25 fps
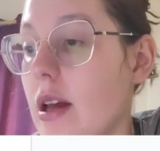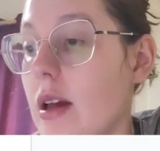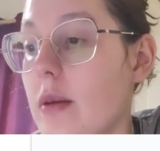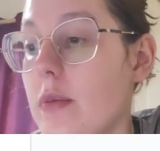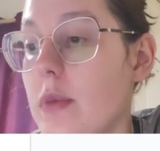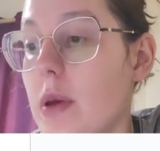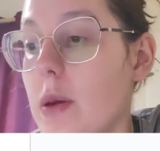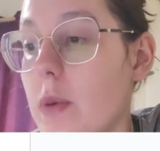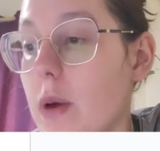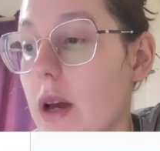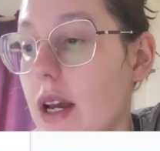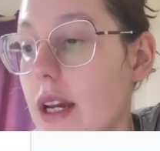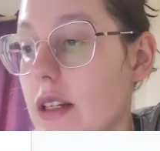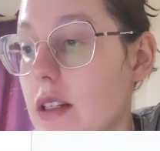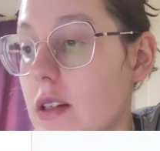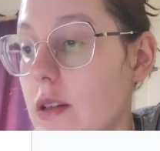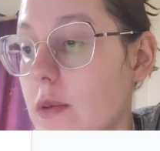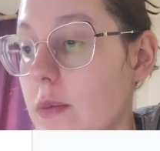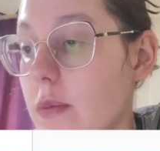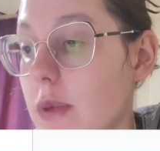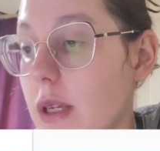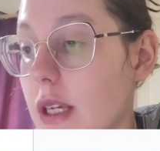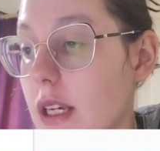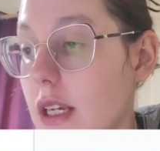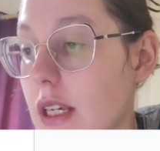people I had to
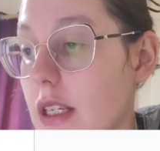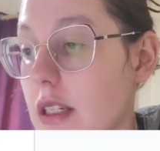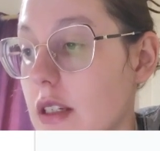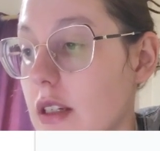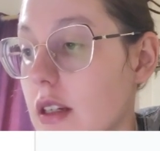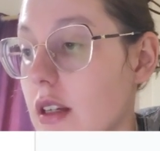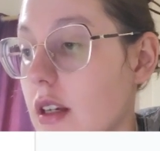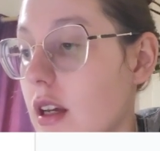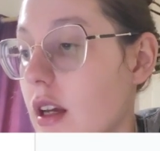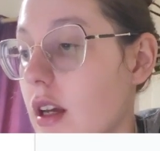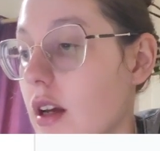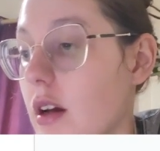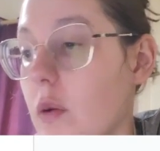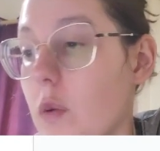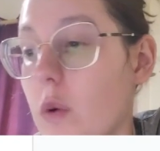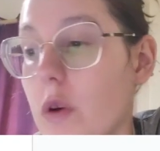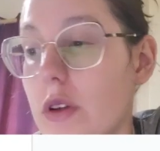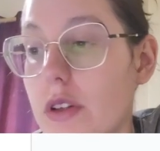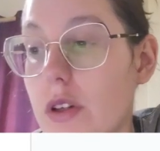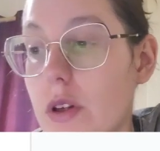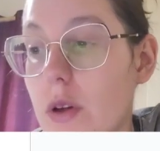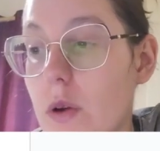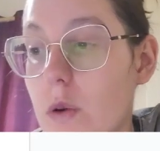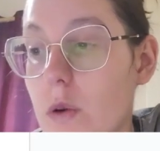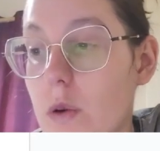meet, wanted
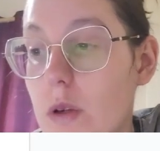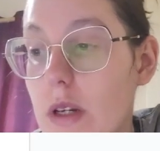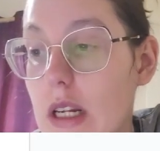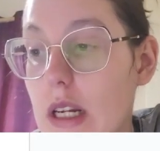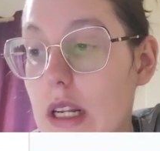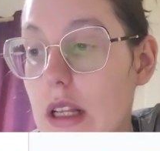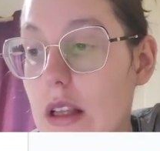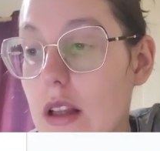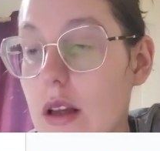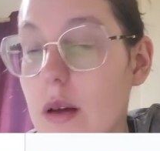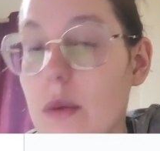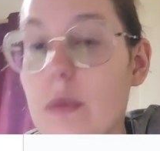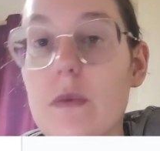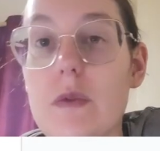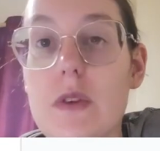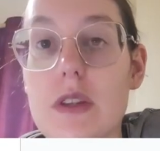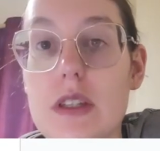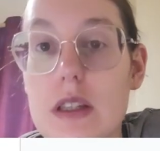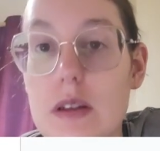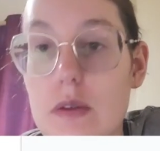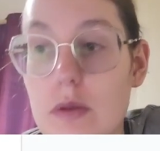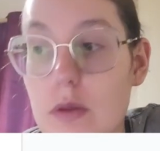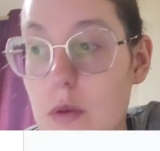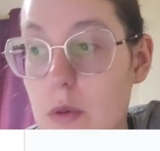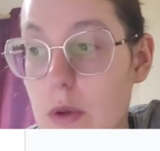to go to a knitting club,
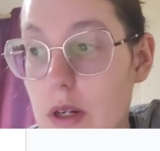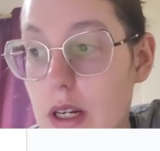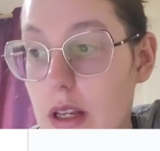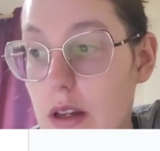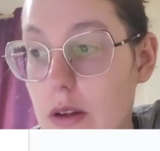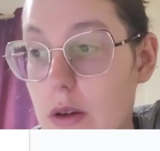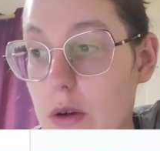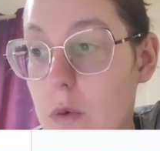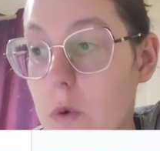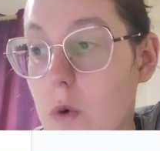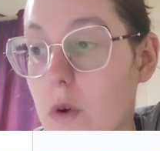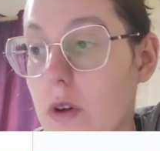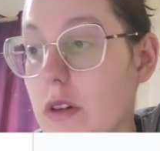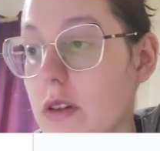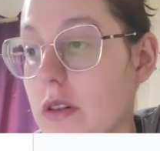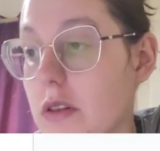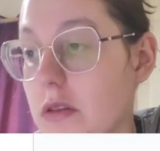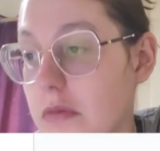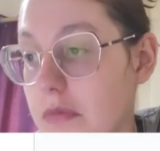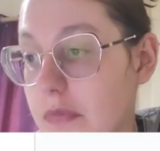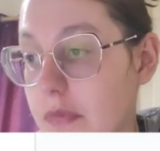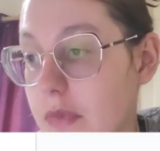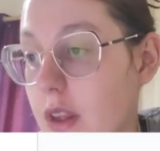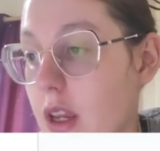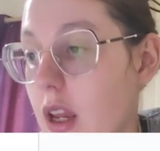visit Fulbright headquarters.
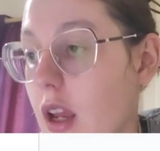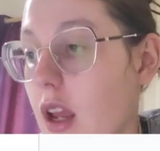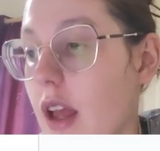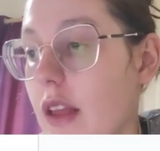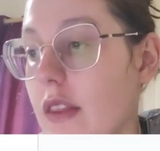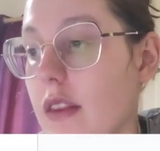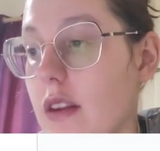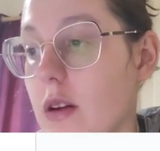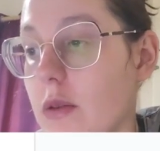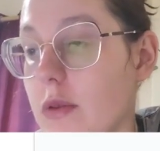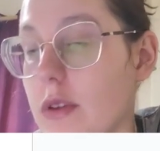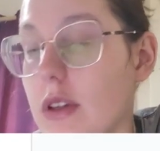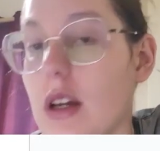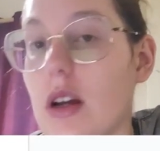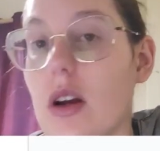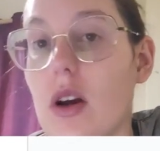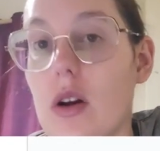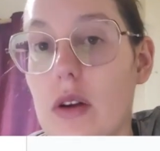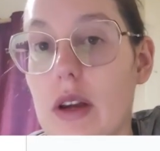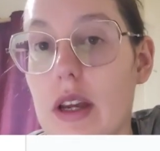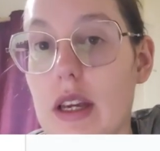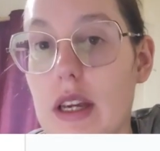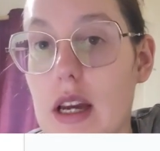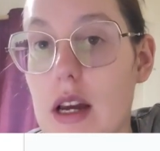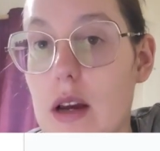And then I was like,
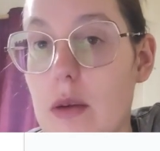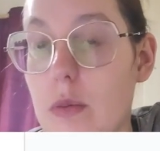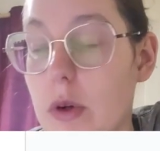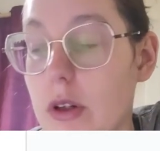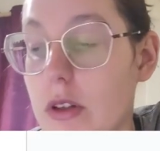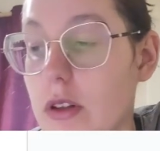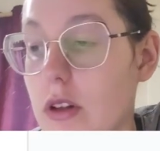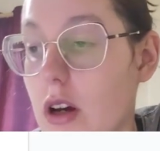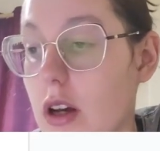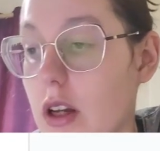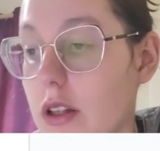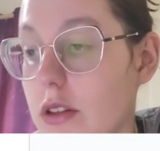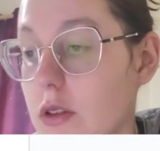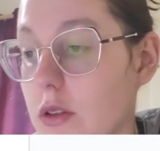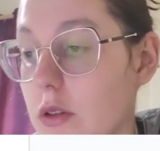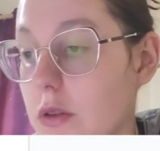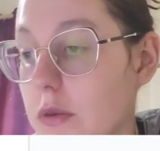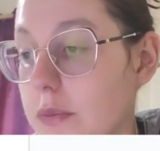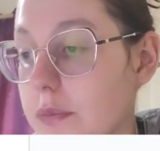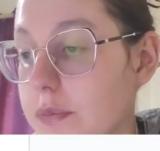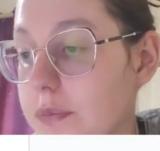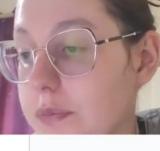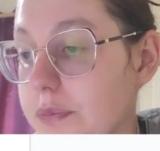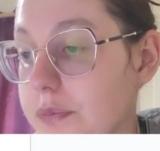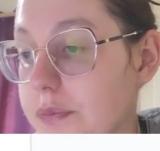okay, yeah, I booked the hostel.
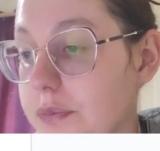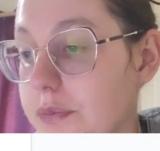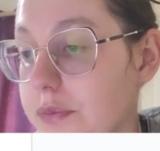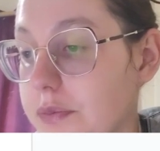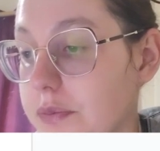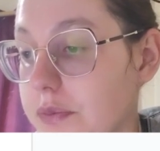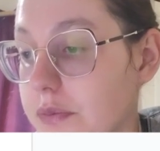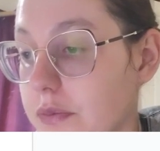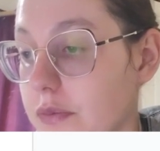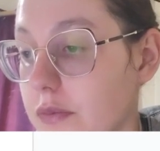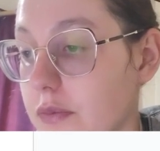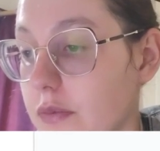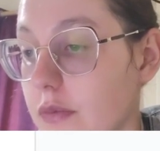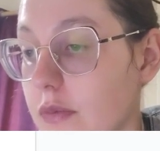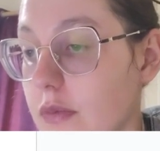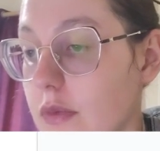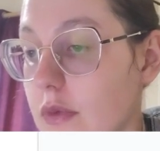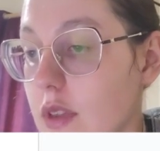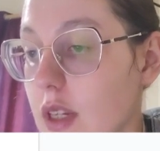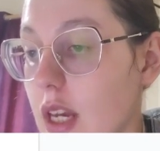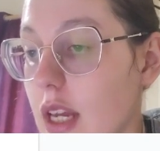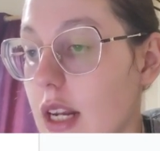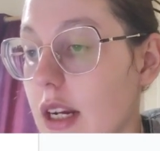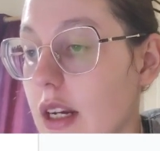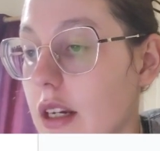
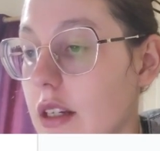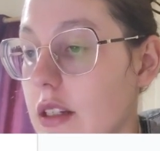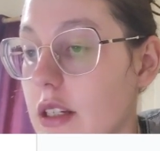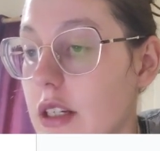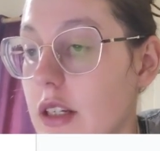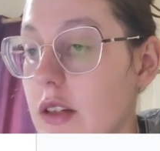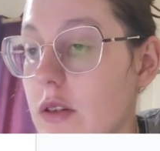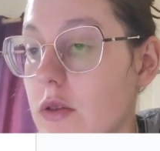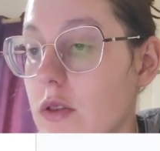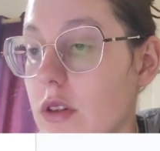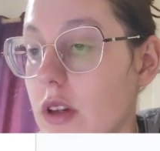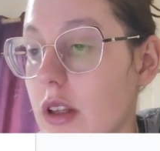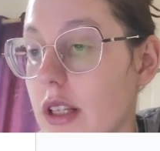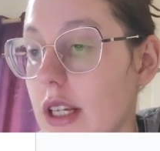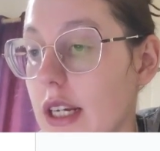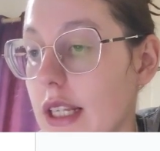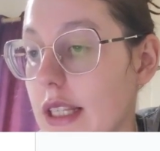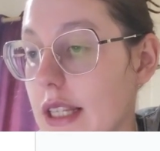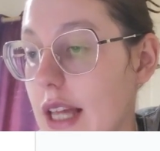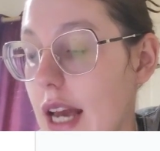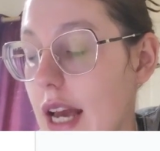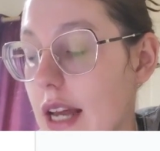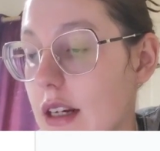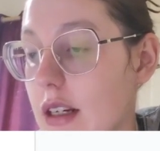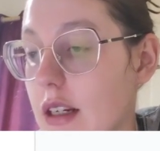And it continues on like
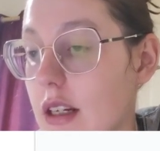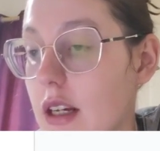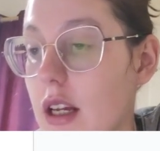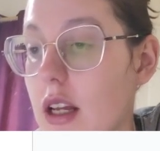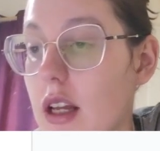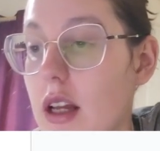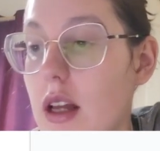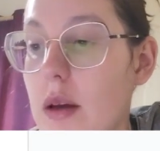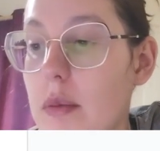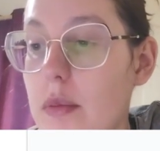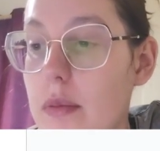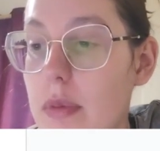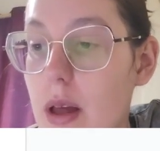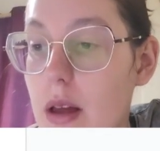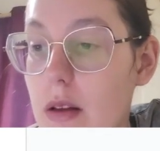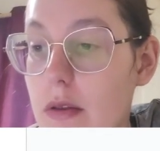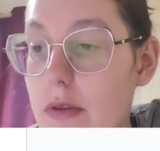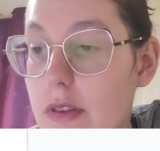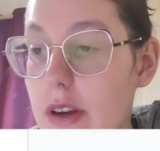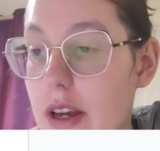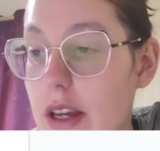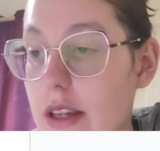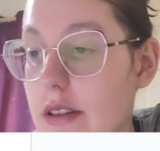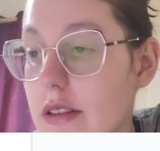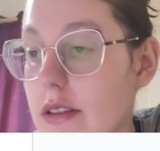that.
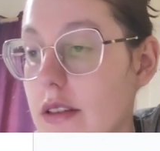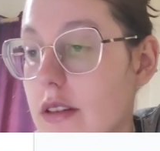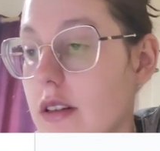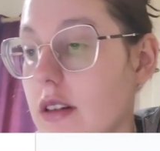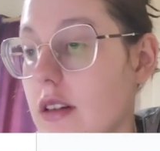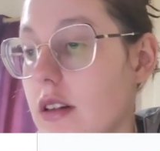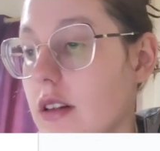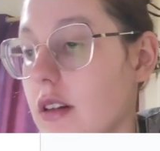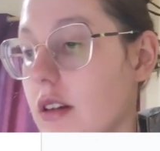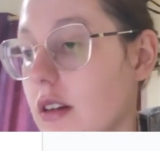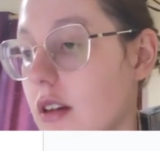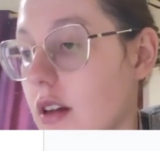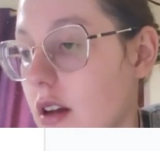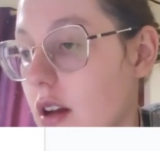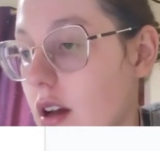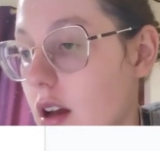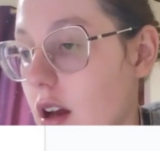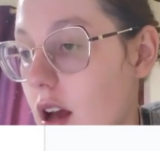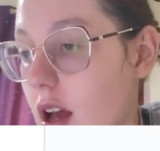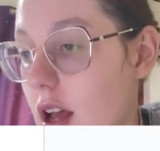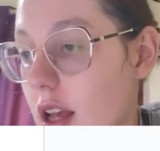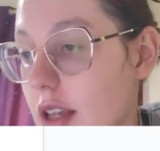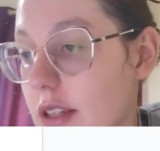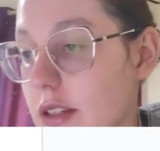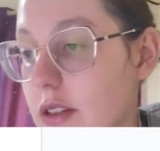Belfast,
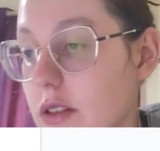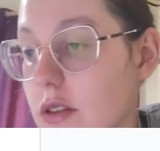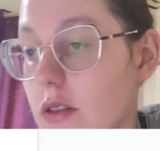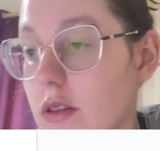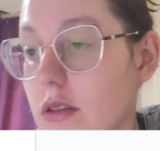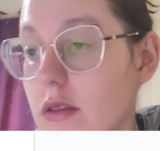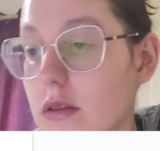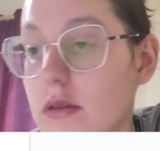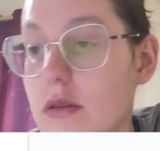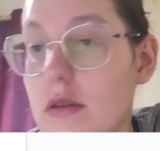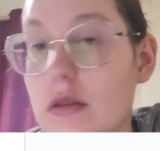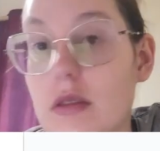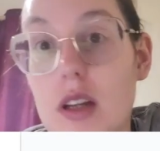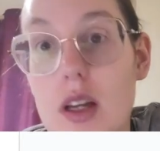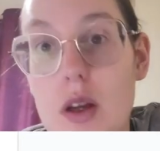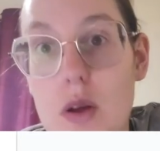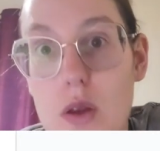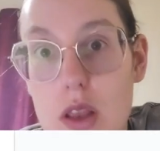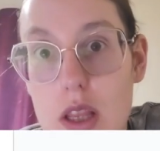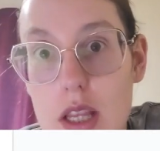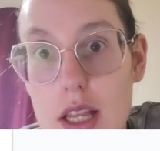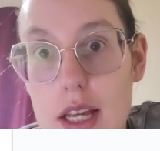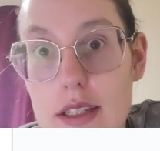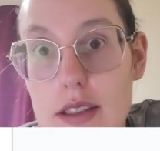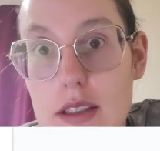hostel,
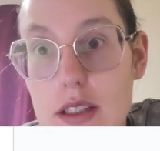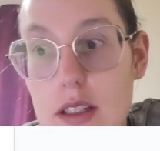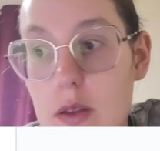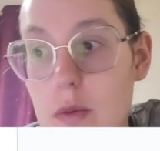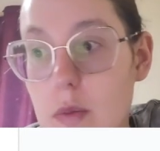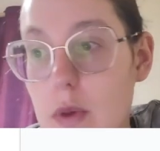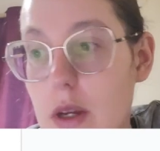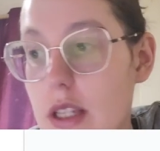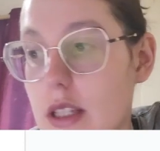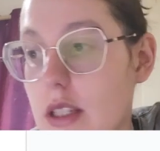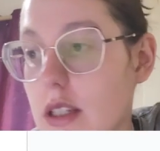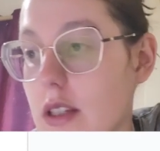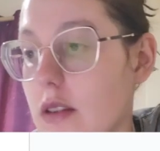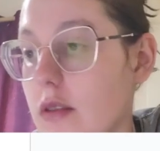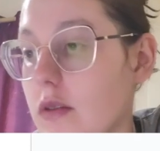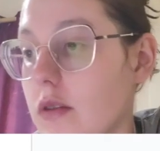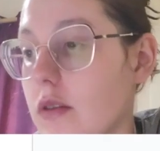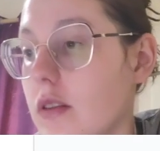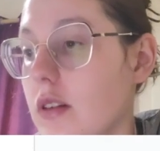less expensive,